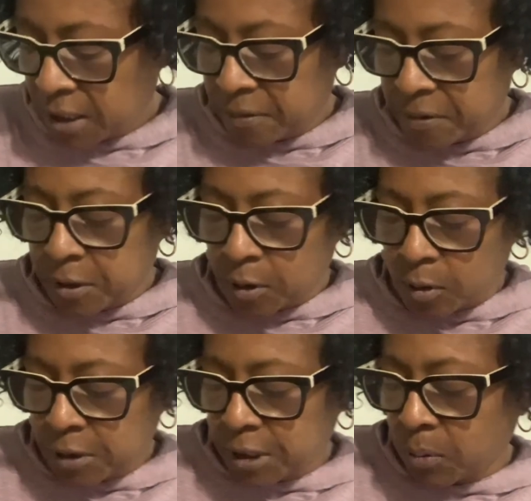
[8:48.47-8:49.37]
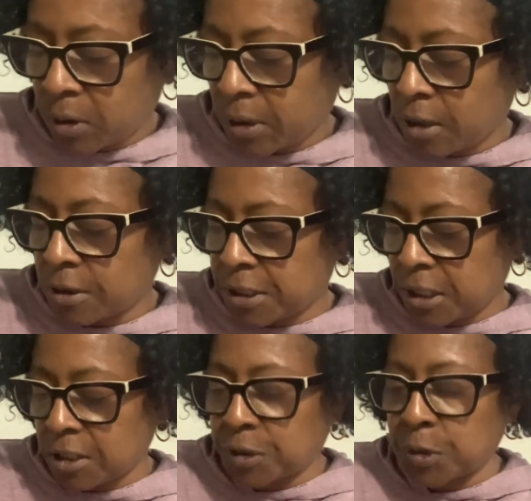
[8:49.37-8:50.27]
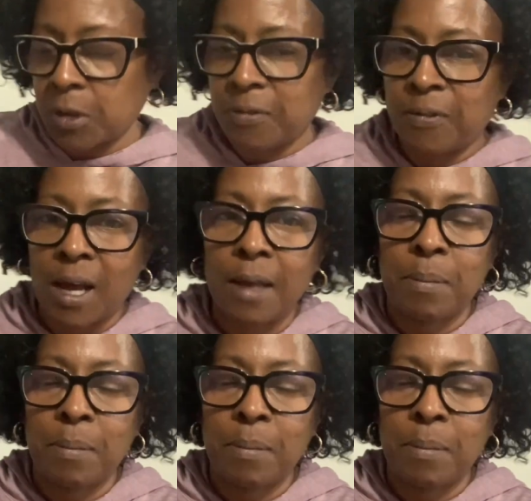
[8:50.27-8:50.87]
If so, somewhere else, it's 35